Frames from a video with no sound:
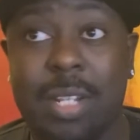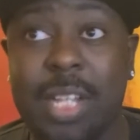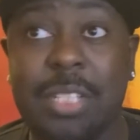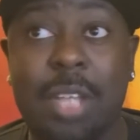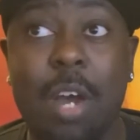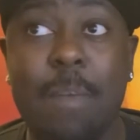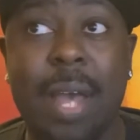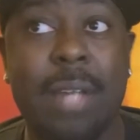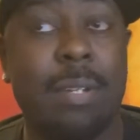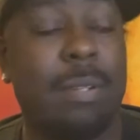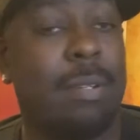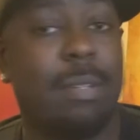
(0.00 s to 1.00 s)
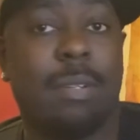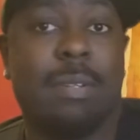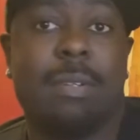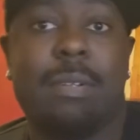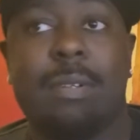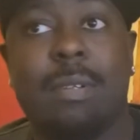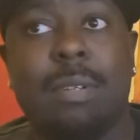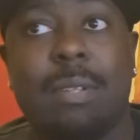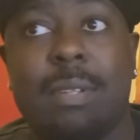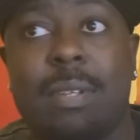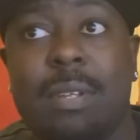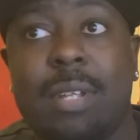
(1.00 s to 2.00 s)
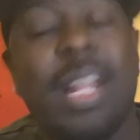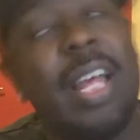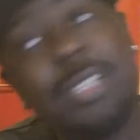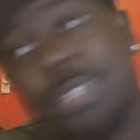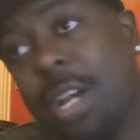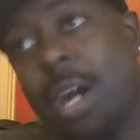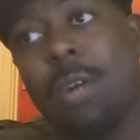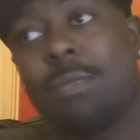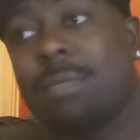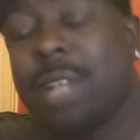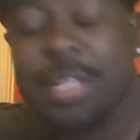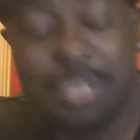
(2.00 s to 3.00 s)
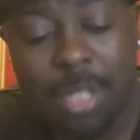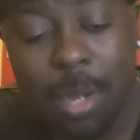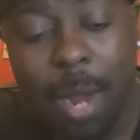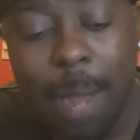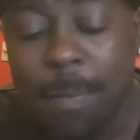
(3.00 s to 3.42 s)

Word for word: Let's go, man. Let's go, let's go.